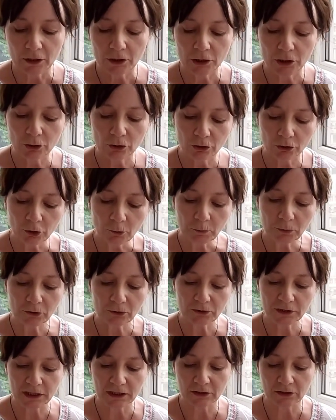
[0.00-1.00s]
You can
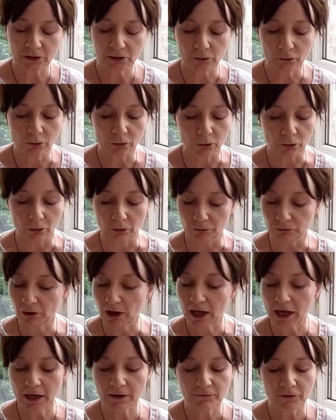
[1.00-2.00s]
upload it to Google
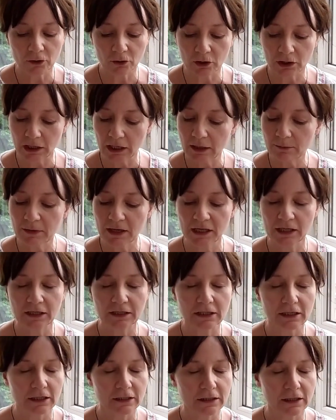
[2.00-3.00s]
Drive, you can email it
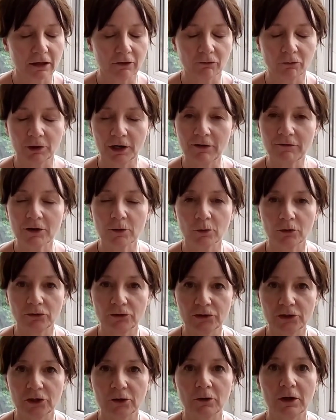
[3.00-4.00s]
to yourself, whatever you want
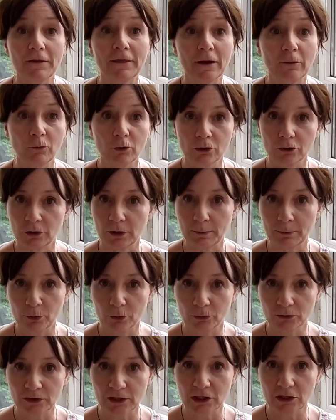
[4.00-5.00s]
to do, and then we're going to
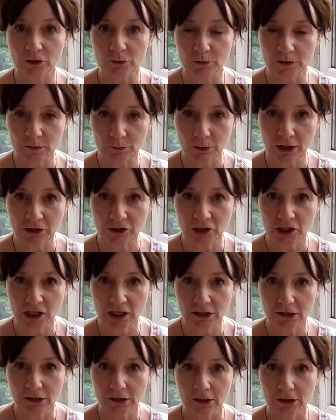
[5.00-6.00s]
import it into a
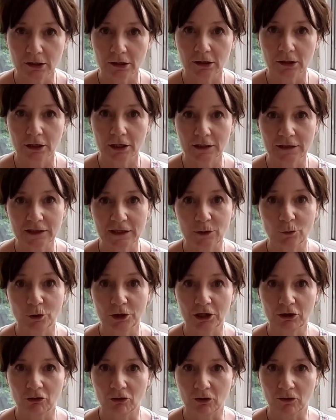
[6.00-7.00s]
spreadsheet and see what
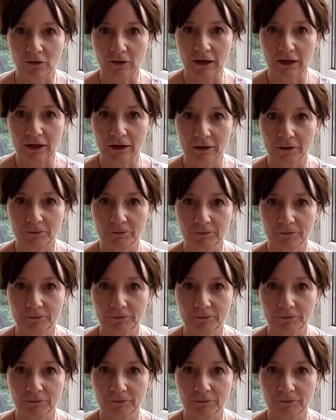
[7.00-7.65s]
it looks like.